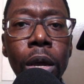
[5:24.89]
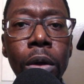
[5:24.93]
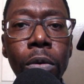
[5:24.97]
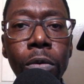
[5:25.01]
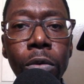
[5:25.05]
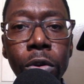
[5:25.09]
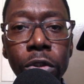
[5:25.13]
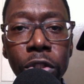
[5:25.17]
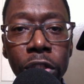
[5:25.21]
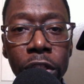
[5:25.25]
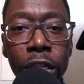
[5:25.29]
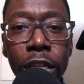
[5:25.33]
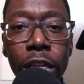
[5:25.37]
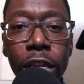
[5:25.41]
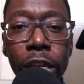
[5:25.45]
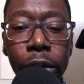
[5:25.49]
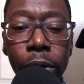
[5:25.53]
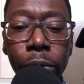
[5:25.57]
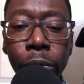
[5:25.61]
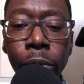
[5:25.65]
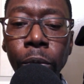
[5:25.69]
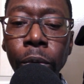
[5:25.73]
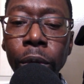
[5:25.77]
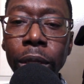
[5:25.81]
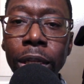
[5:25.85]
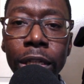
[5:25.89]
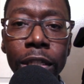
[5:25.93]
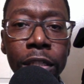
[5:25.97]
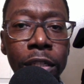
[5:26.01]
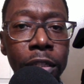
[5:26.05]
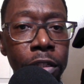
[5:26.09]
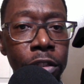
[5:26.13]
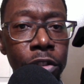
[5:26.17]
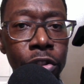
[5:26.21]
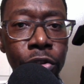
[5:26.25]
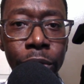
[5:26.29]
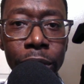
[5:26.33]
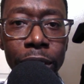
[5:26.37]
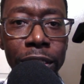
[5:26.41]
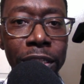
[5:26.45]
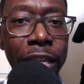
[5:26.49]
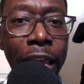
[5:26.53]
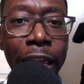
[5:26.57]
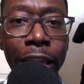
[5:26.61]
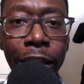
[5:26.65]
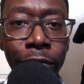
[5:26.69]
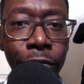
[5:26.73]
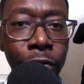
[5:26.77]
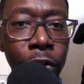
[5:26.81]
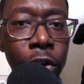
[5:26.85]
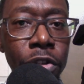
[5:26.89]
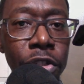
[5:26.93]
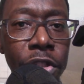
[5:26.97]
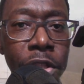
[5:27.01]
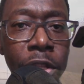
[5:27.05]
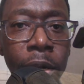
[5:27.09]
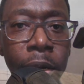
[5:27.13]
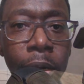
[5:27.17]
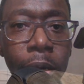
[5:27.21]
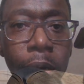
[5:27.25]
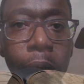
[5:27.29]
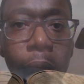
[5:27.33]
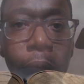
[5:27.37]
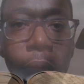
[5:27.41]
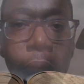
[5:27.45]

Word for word: we'll see here when we get to the 22nd verse there,